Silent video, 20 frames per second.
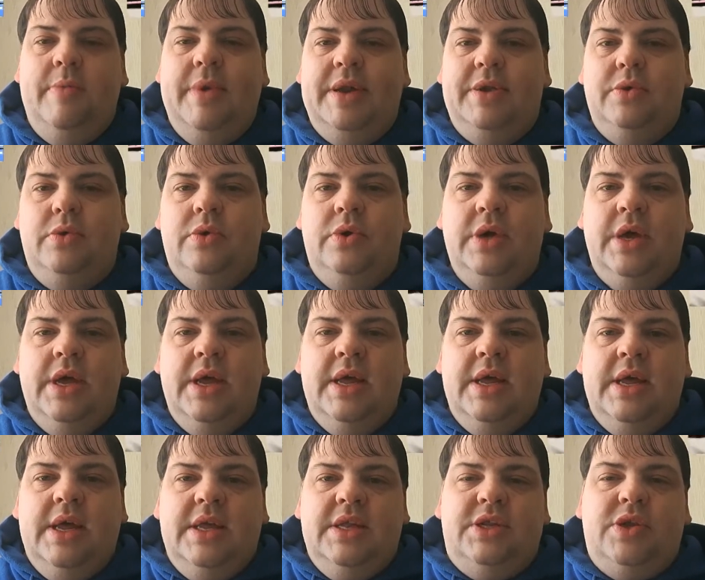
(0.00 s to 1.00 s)
medal.
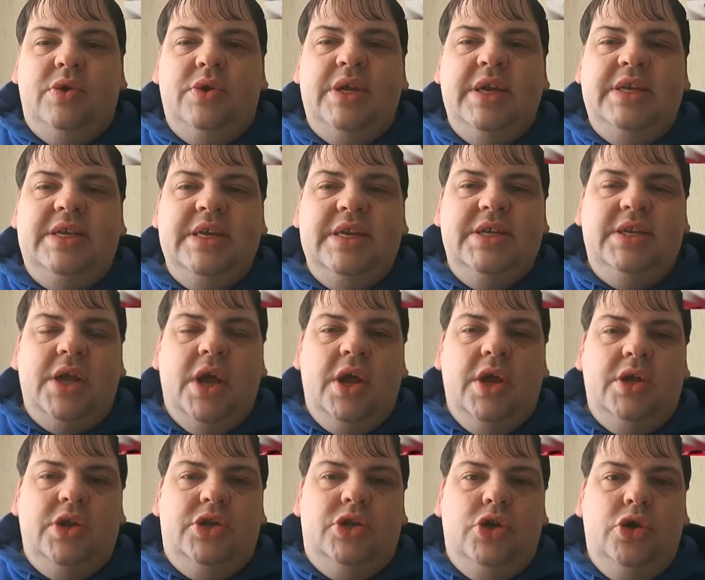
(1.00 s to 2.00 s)
So this is
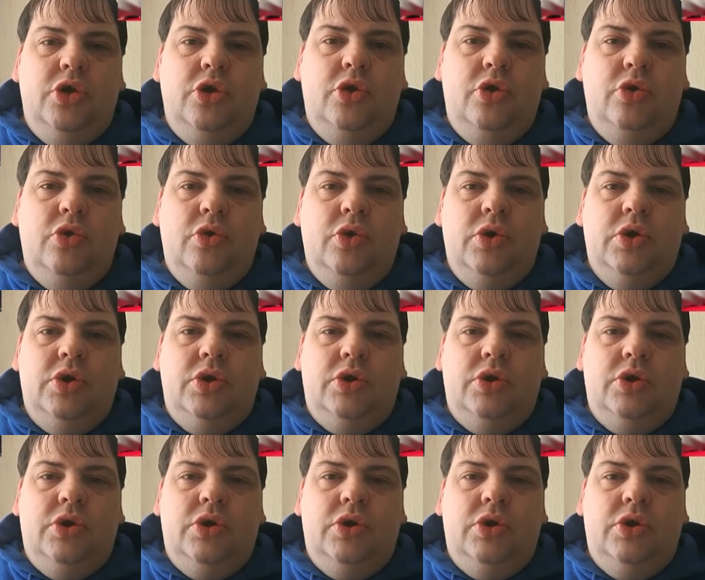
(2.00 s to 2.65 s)
two